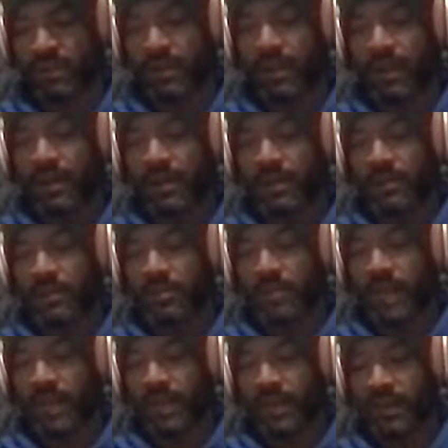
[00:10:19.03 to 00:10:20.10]
I held up
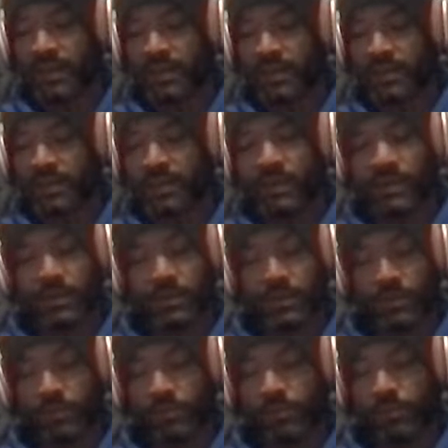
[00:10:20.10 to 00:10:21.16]
my hand.
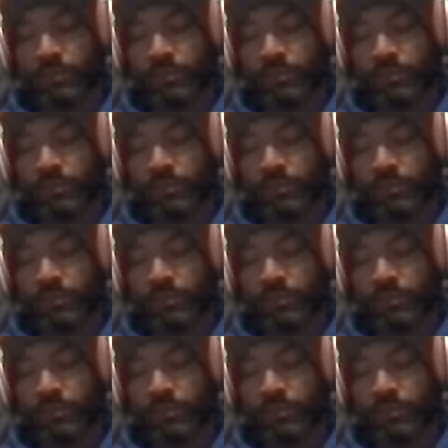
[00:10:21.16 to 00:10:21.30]
"Nope.